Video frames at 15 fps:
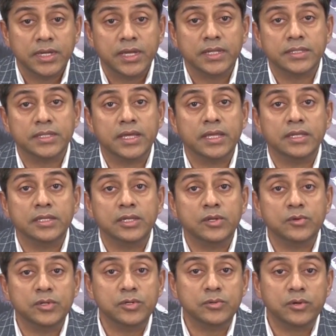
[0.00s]
And then
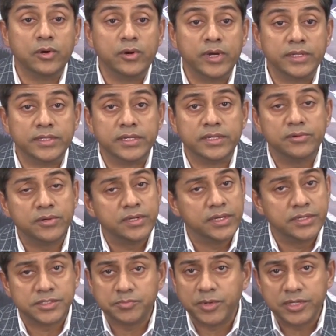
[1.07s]
you go ahead that, oh,
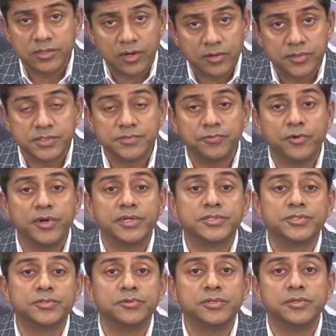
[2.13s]
it's my daughter's
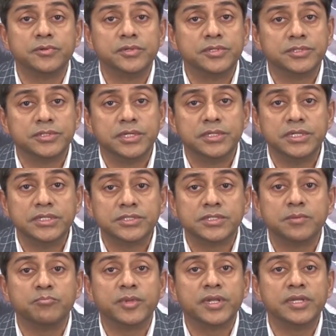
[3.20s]
voice, so she needs
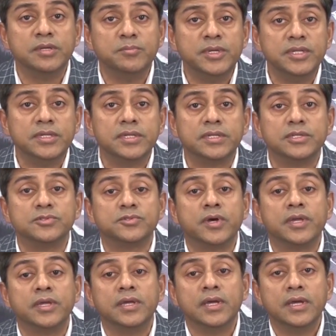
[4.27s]
some money immediately,
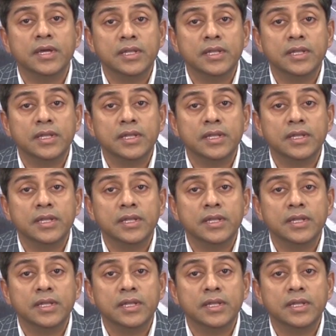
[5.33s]
so